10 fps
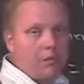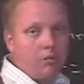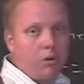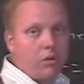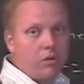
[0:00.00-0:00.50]

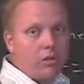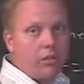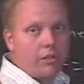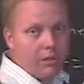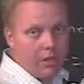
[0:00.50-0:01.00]
proportional,
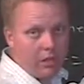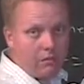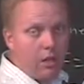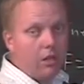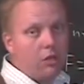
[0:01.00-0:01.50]
as we talked
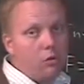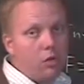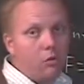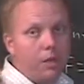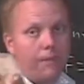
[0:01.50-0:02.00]
about in
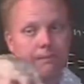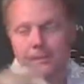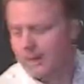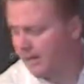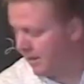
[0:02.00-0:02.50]
Unit 1.
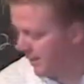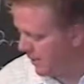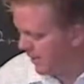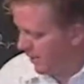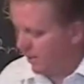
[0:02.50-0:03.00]

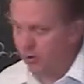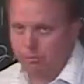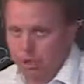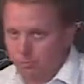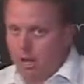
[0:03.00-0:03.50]
So
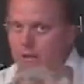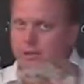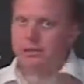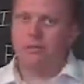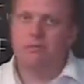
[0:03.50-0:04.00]
bigger
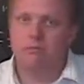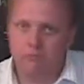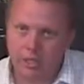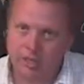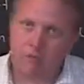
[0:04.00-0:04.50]
mass
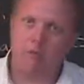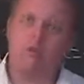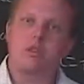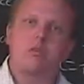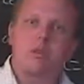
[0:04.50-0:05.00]
takes more
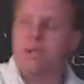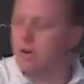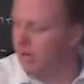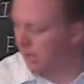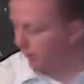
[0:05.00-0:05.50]
force to
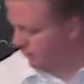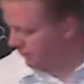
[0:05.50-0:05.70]
accelerate it.